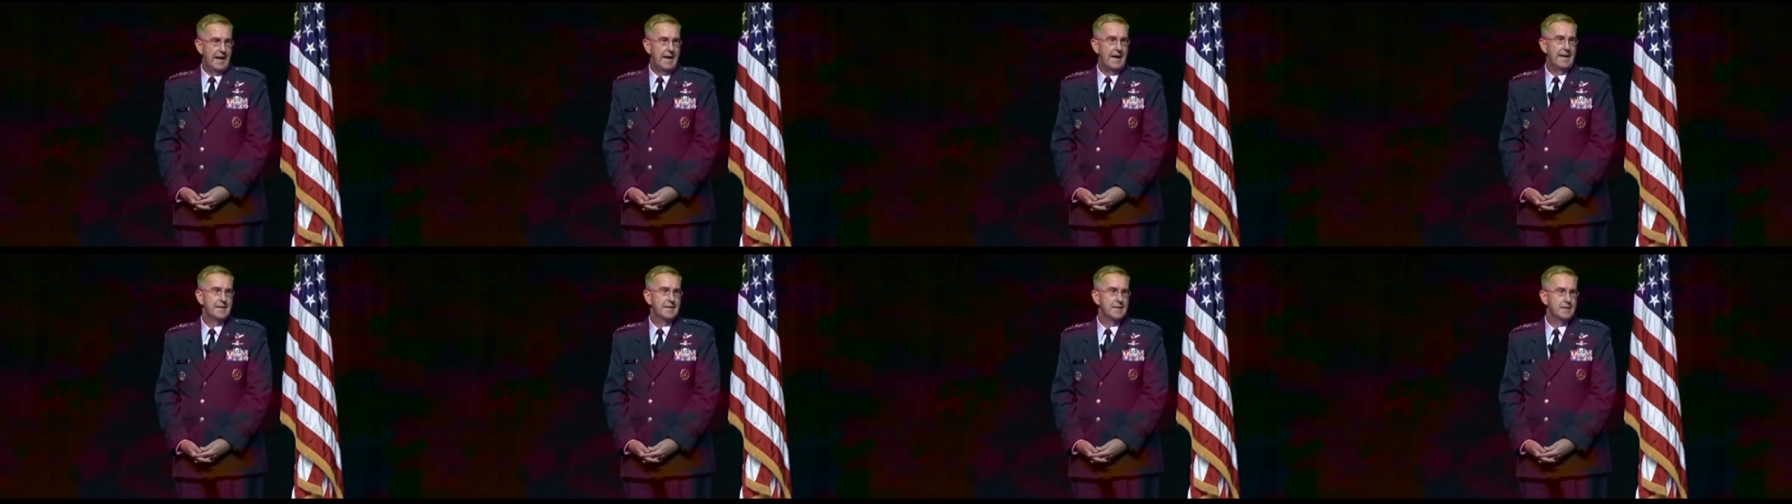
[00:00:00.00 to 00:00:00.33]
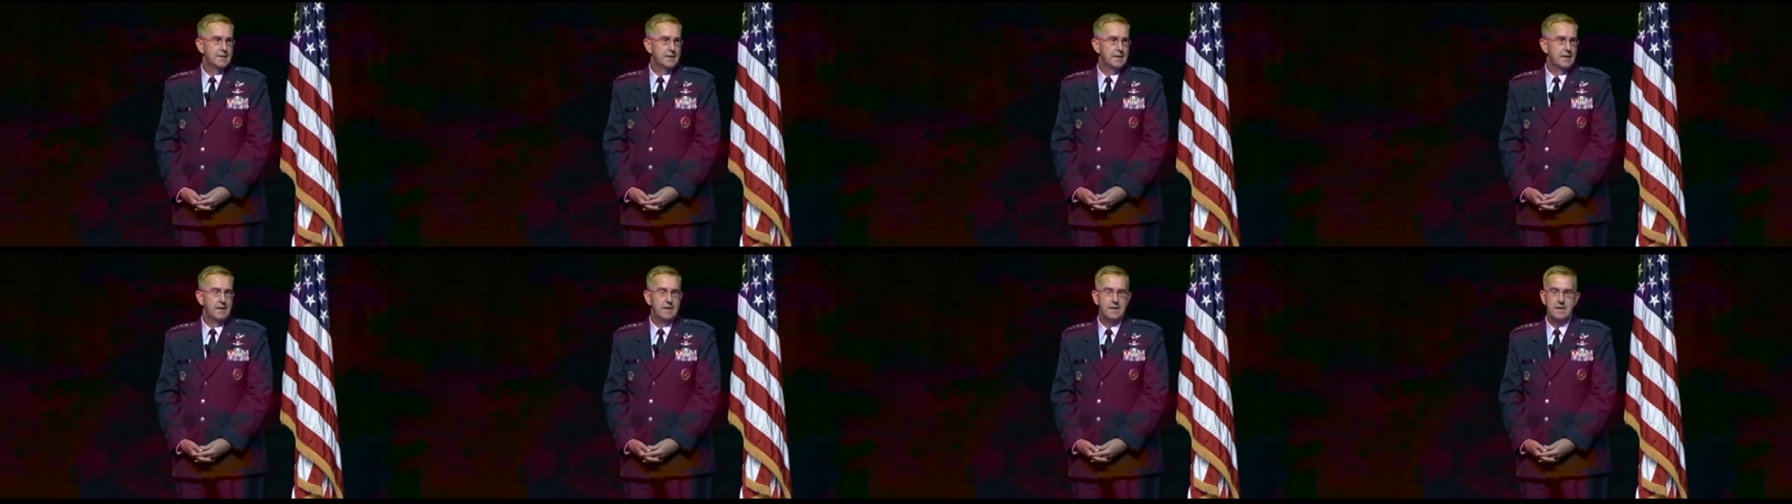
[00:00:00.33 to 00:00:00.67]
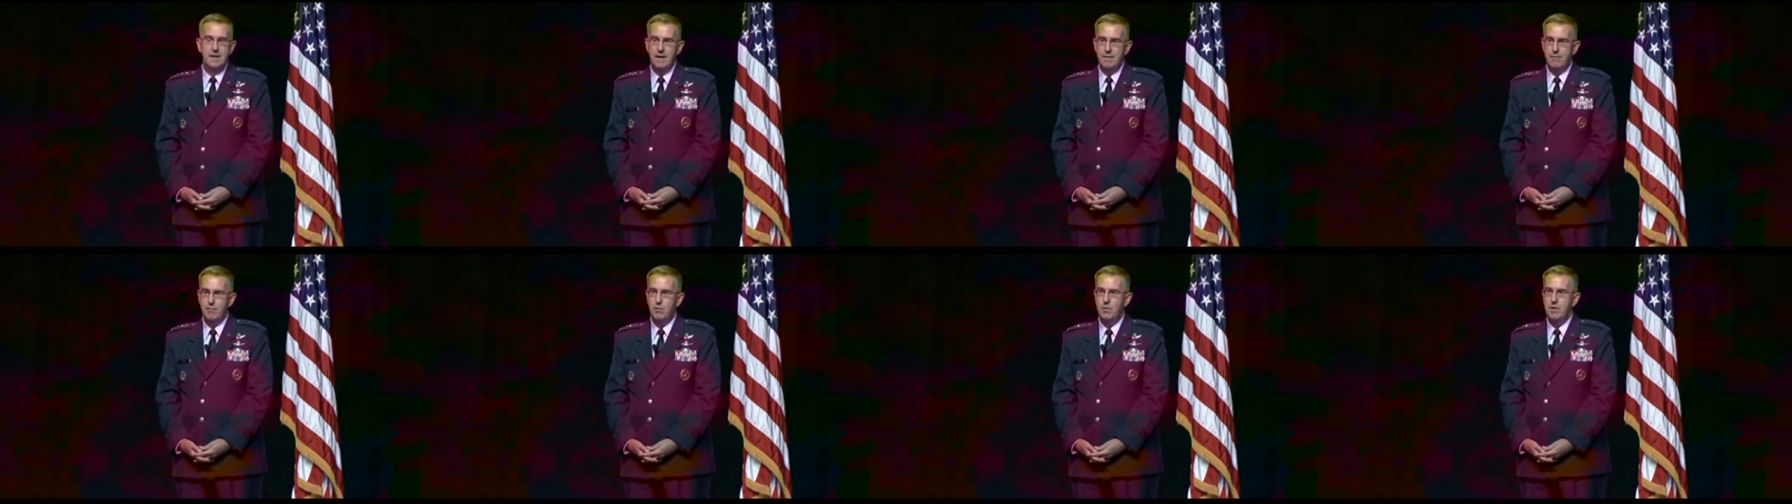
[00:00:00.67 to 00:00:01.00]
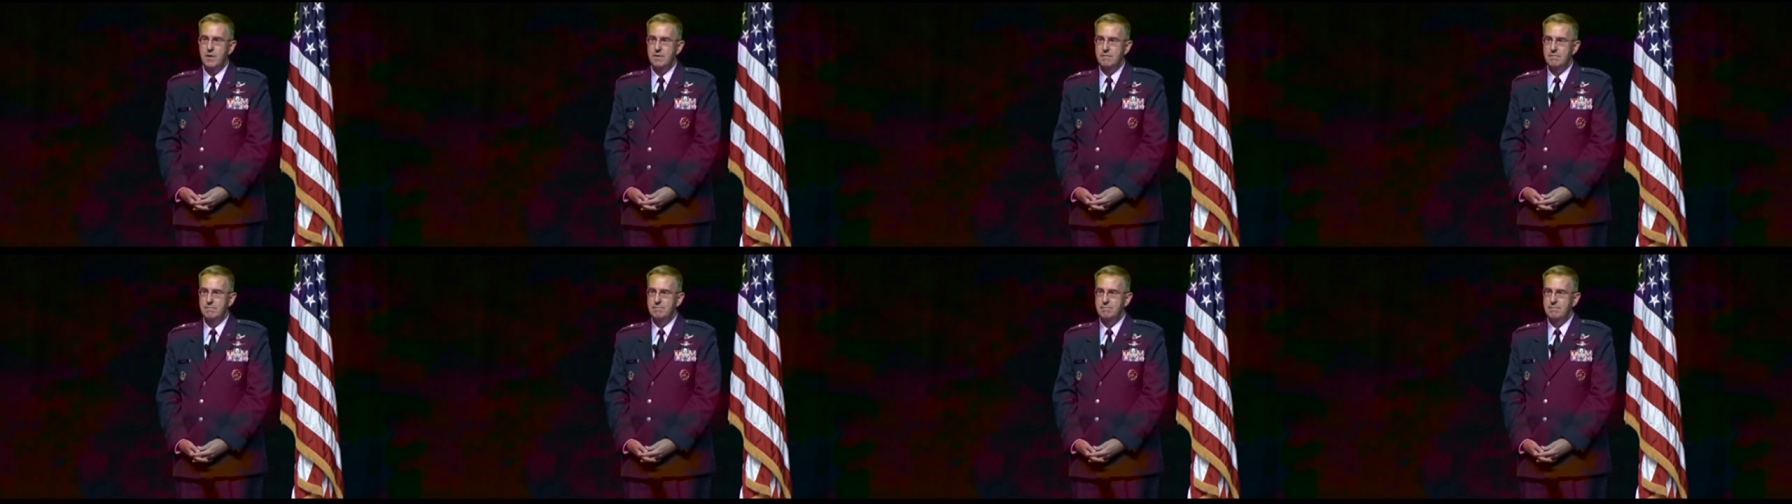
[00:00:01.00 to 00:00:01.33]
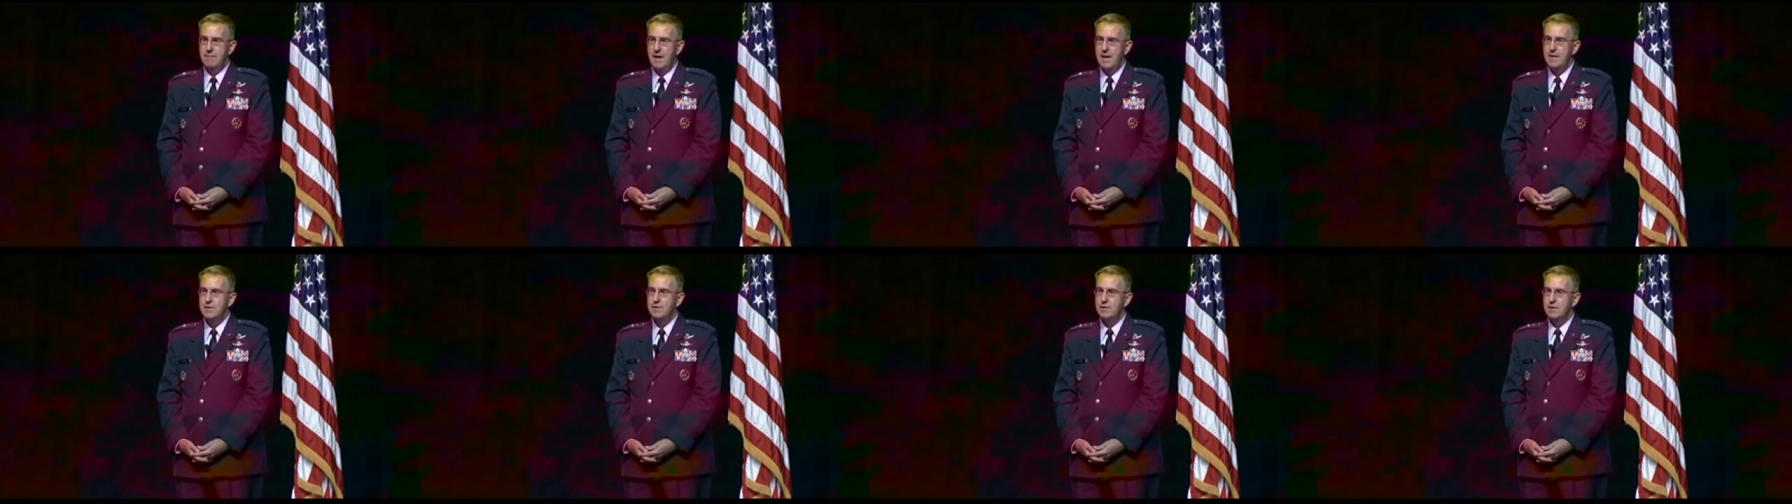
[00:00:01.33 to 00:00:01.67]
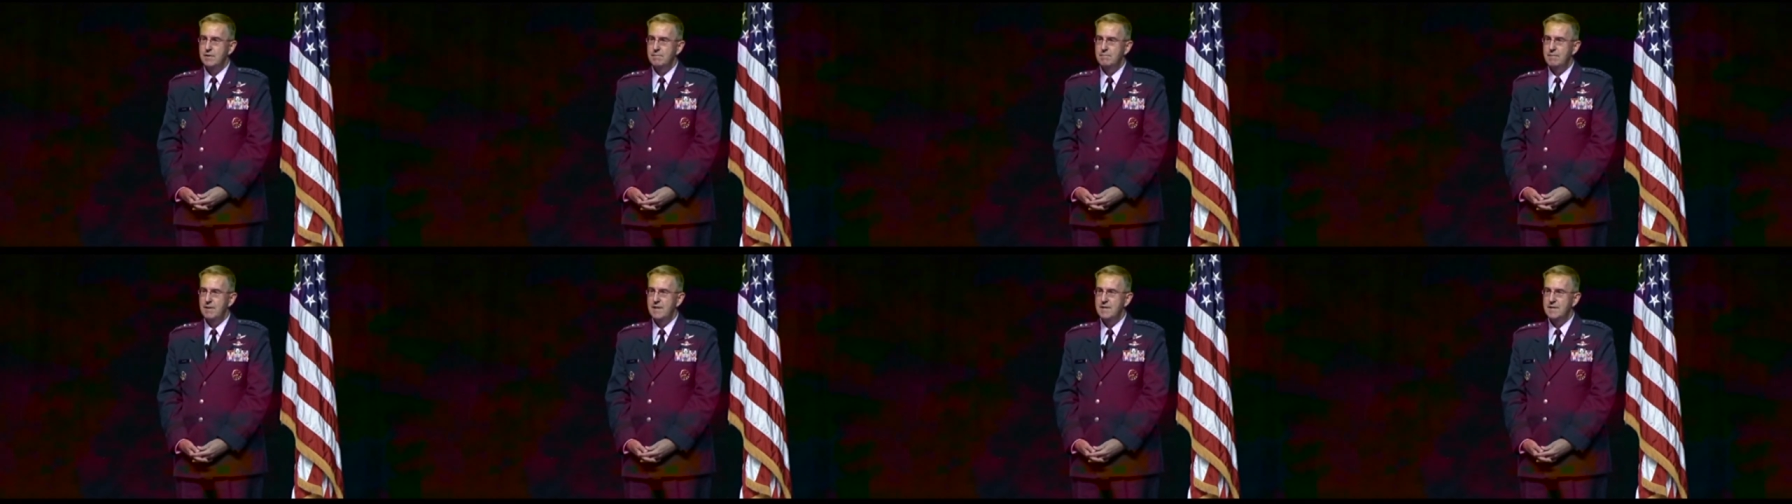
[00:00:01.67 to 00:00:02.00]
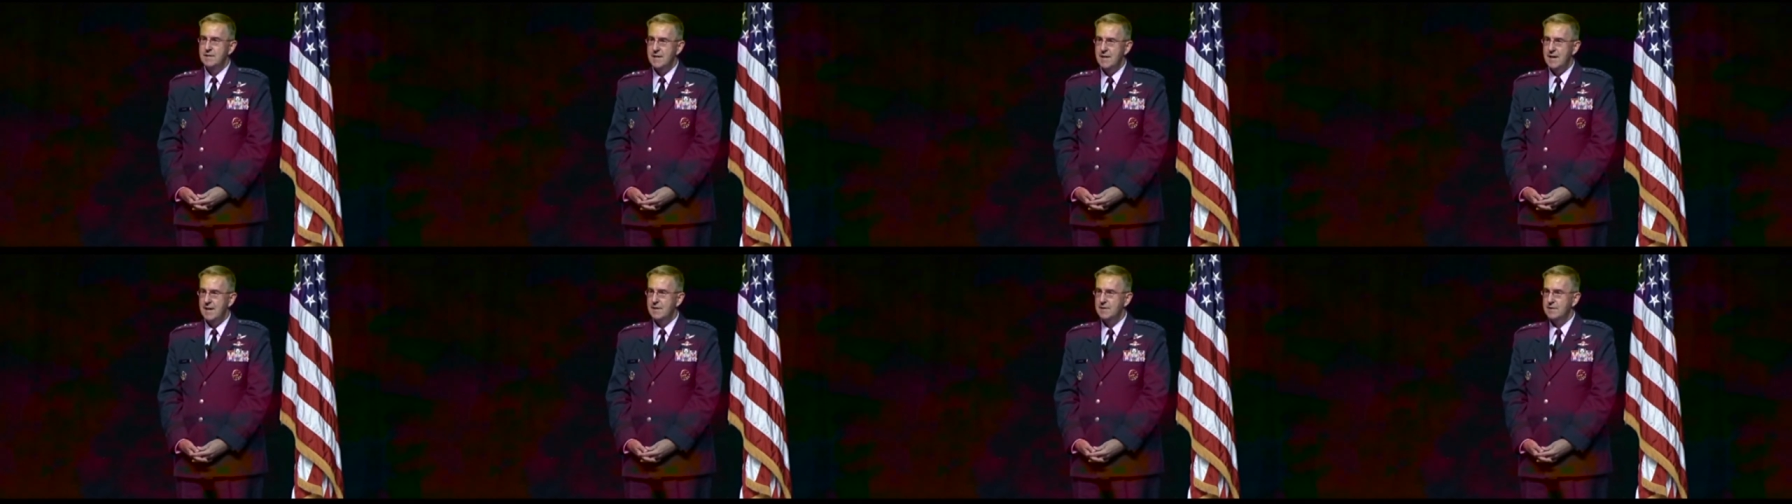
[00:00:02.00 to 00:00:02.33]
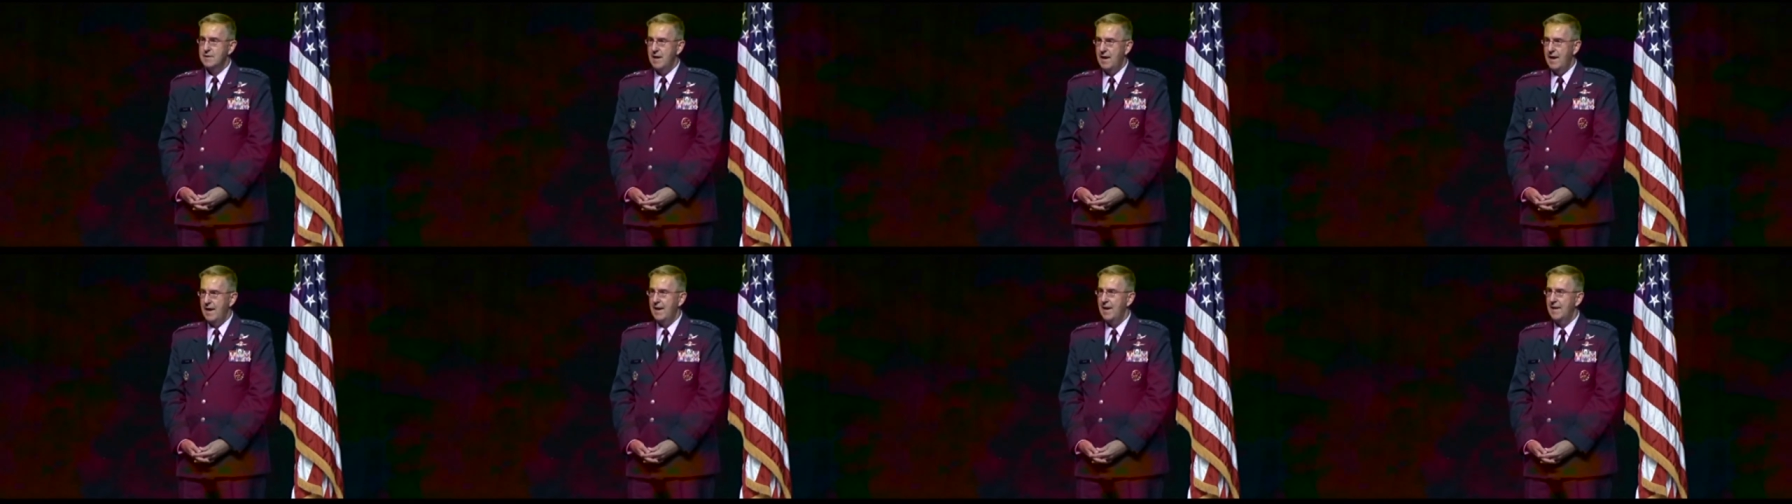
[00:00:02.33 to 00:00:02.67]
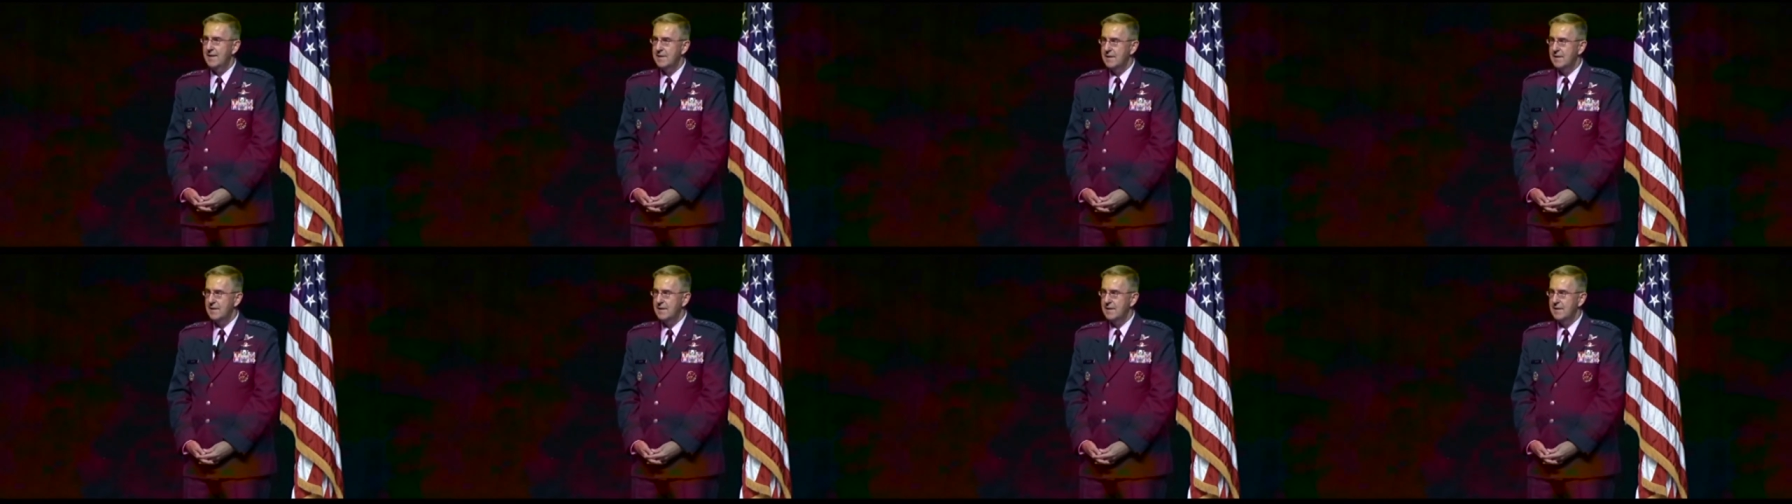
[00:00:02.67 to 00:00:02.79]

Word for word: And I got to see the F 1 engine in test.